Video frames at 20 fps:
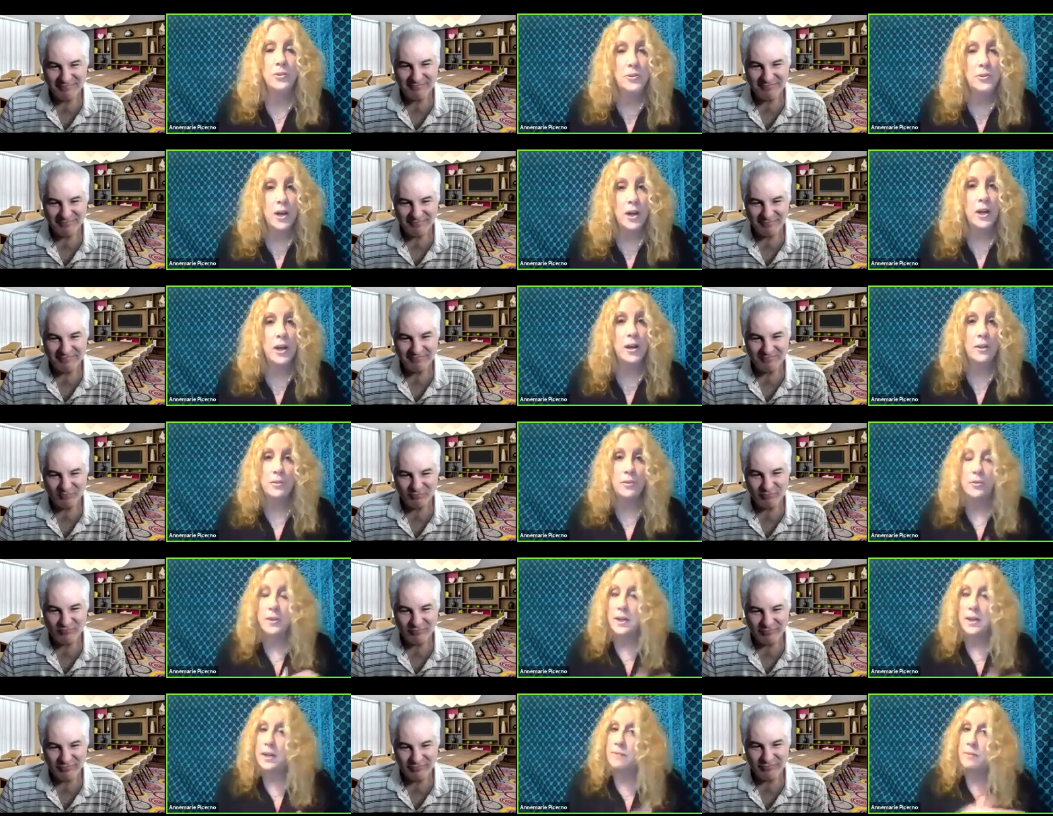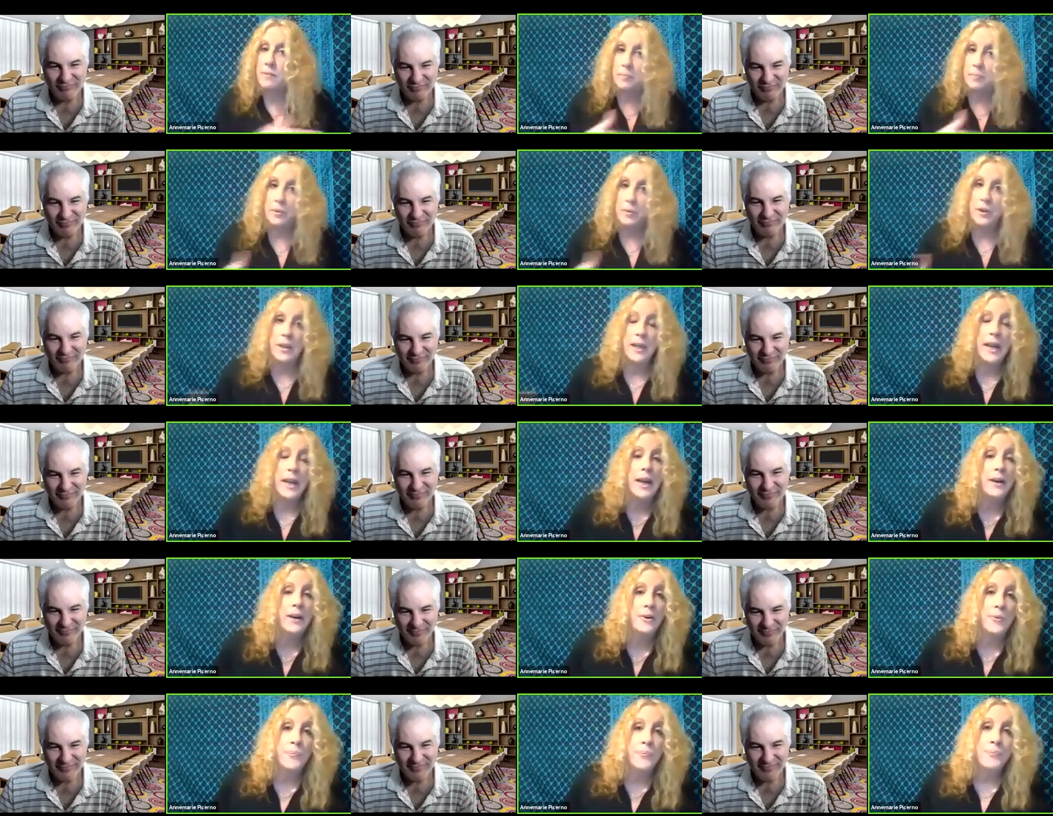Speaker 1: songs that i've been putting
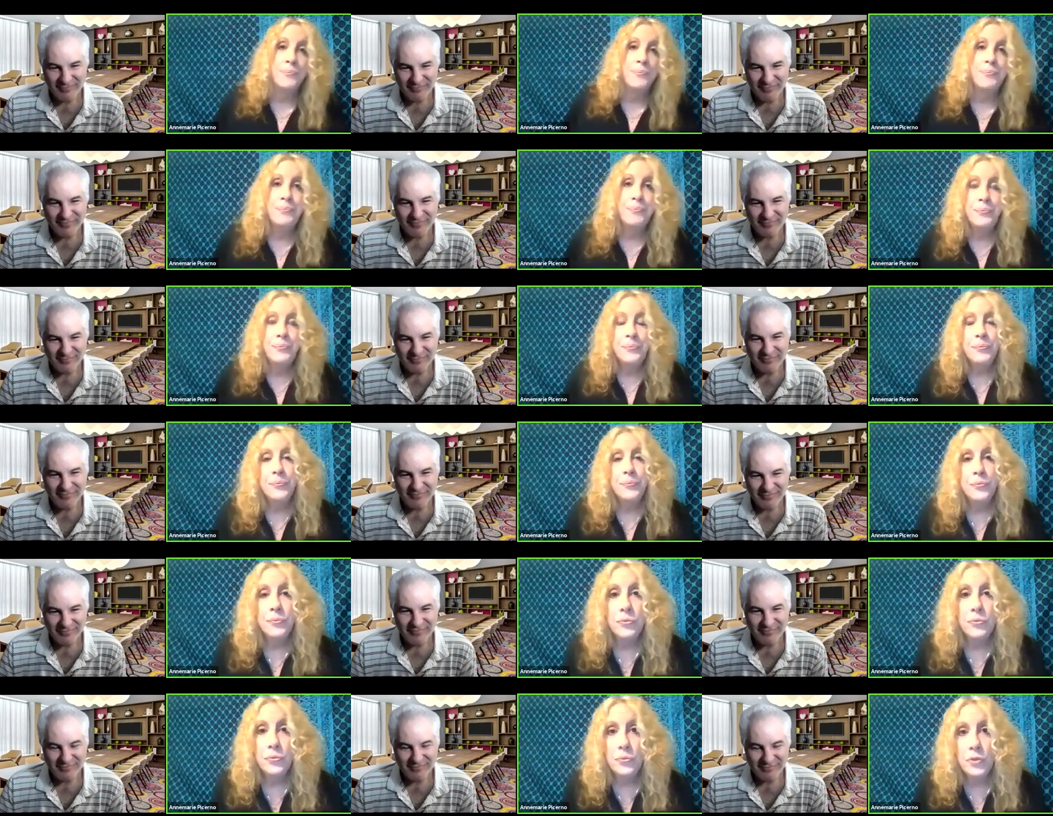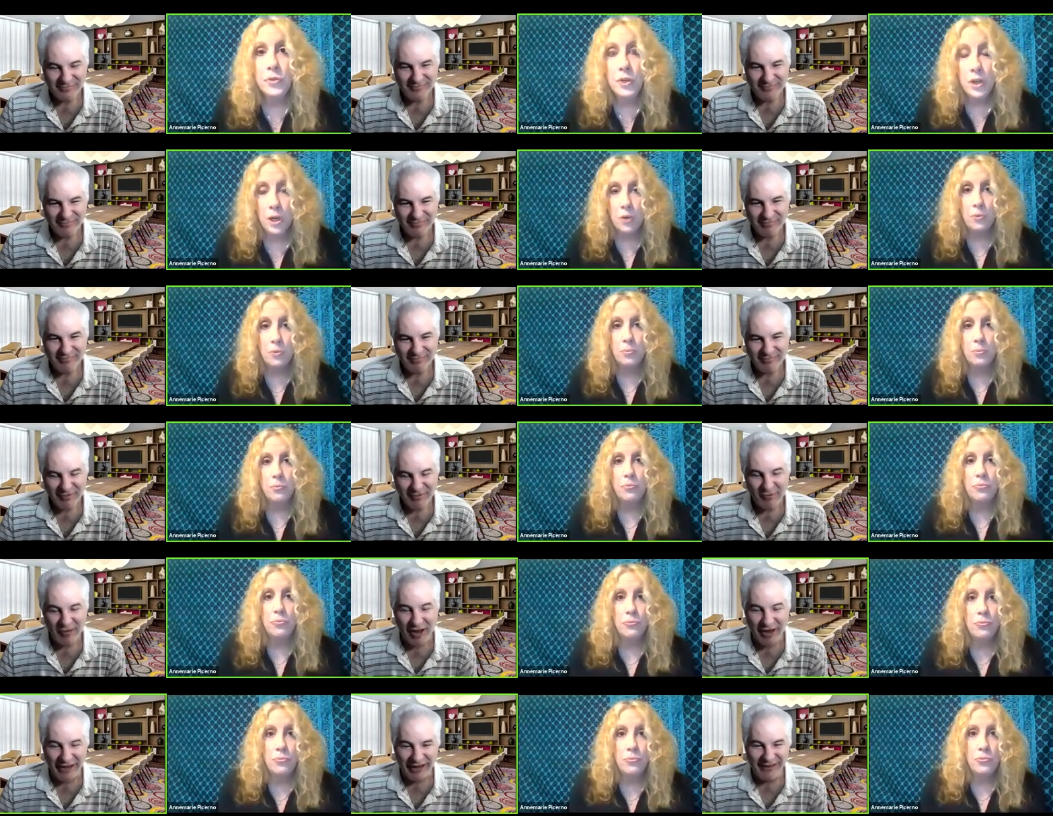out you know
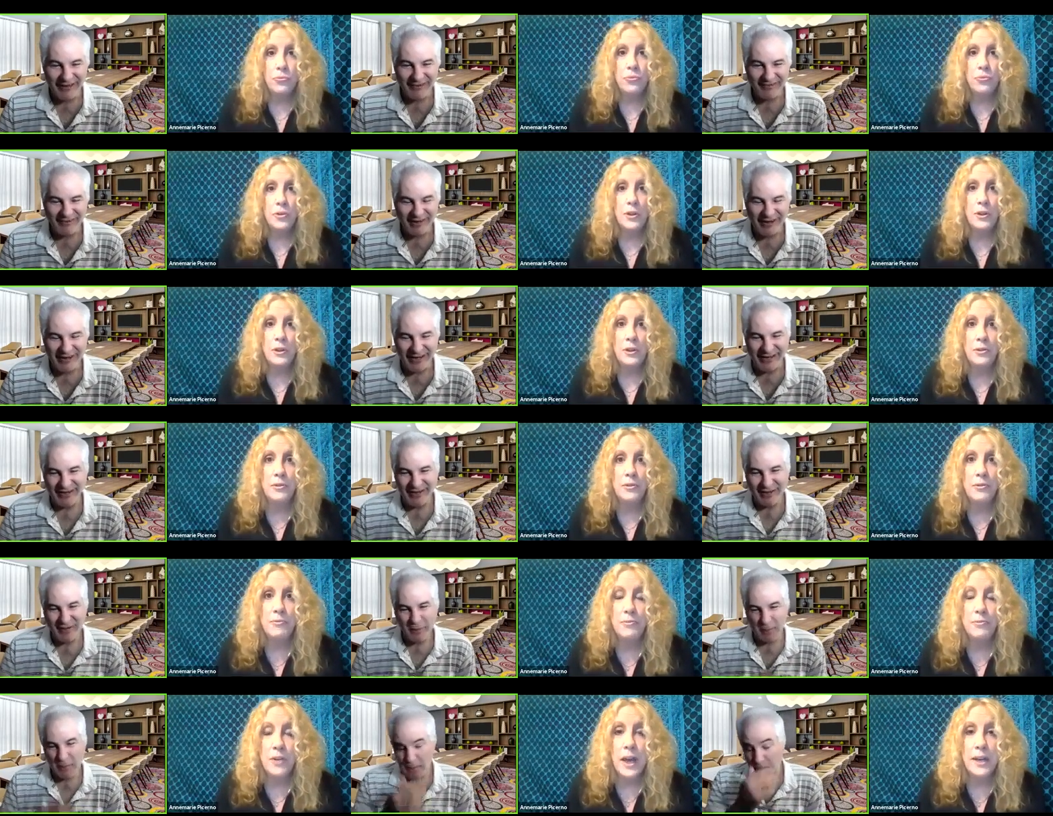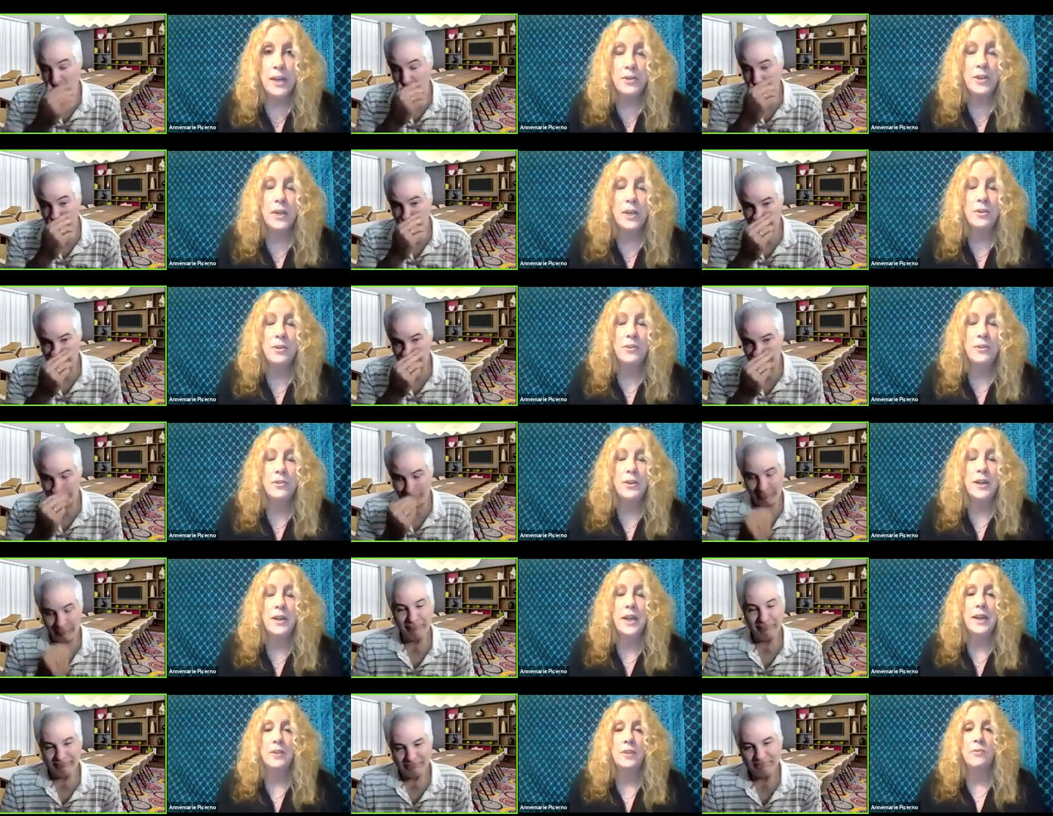
Speaker 2: right right
Speaker 1: nine ten years in
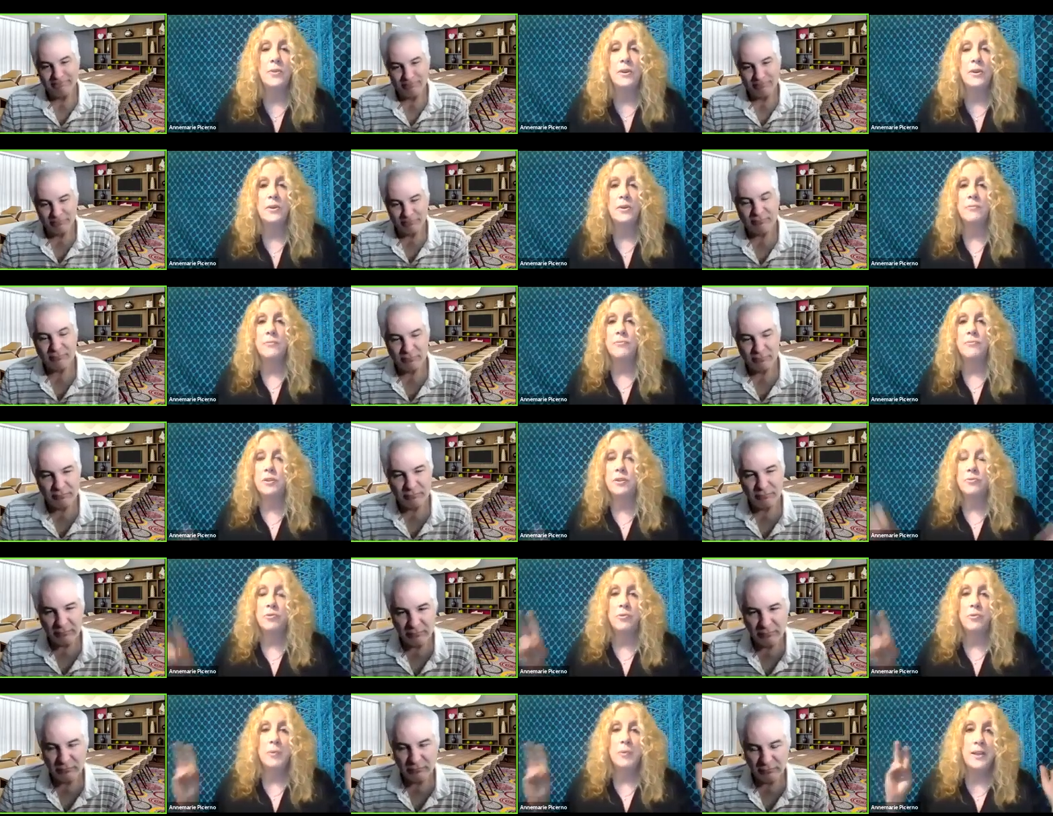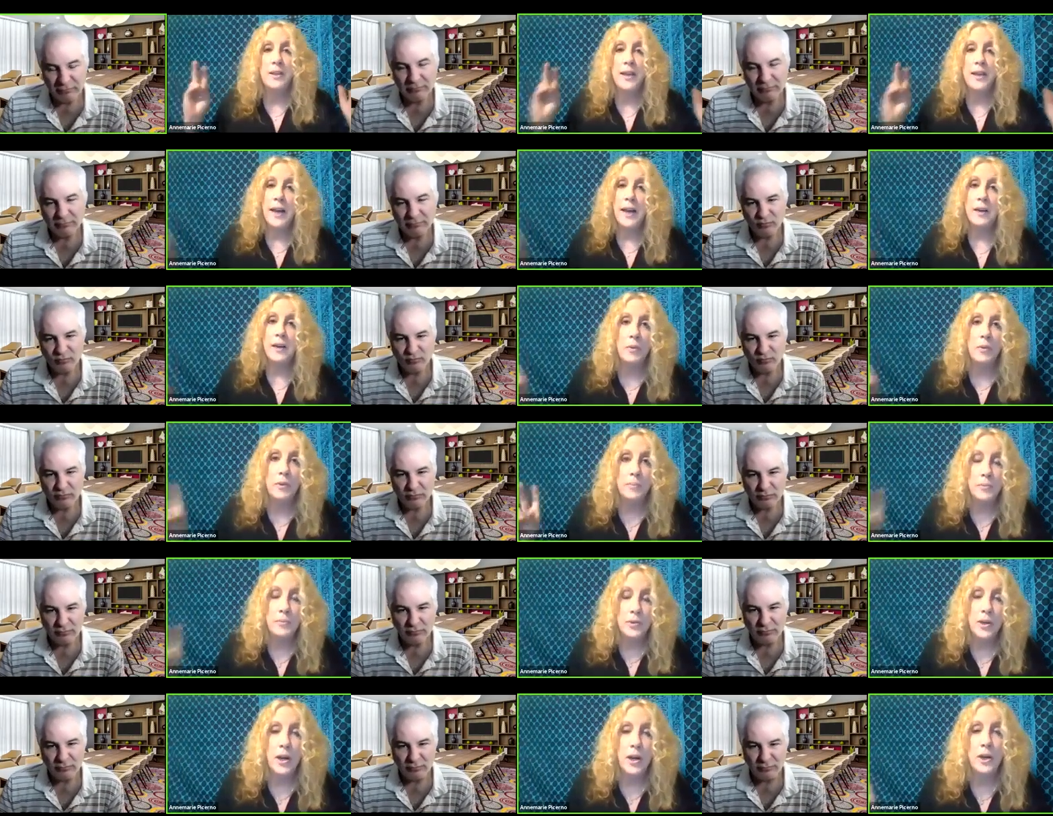nashville which will be the album
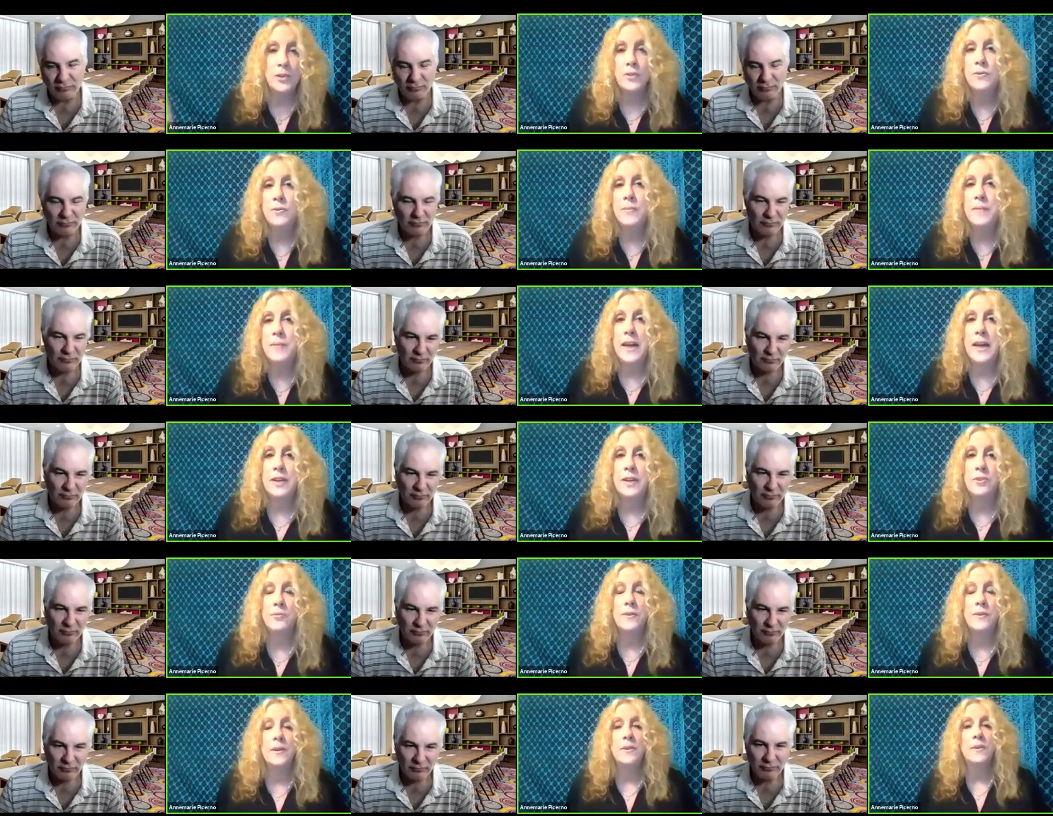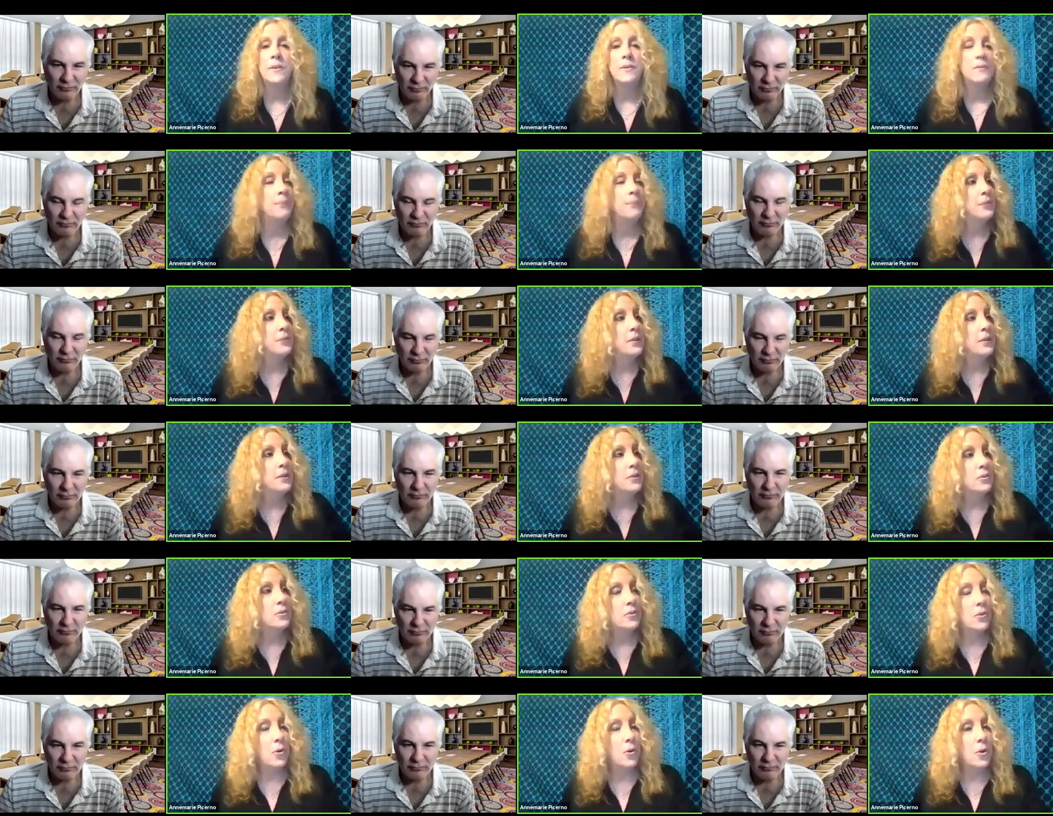songs from nashville
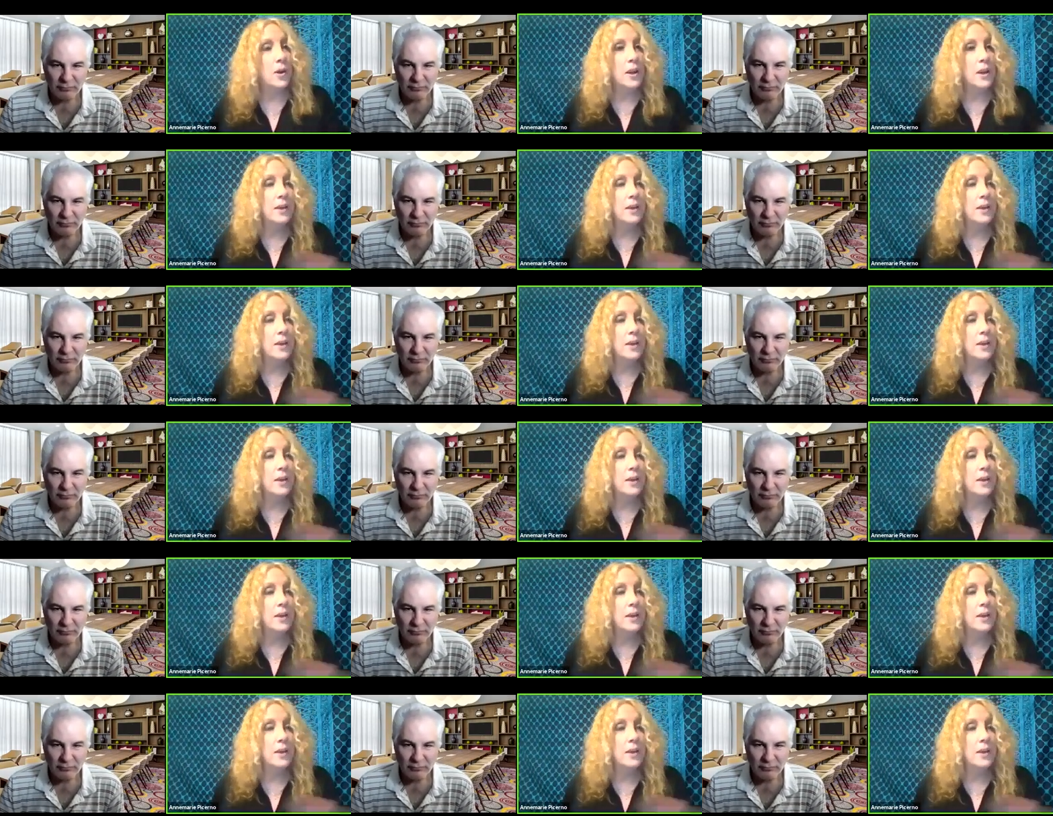story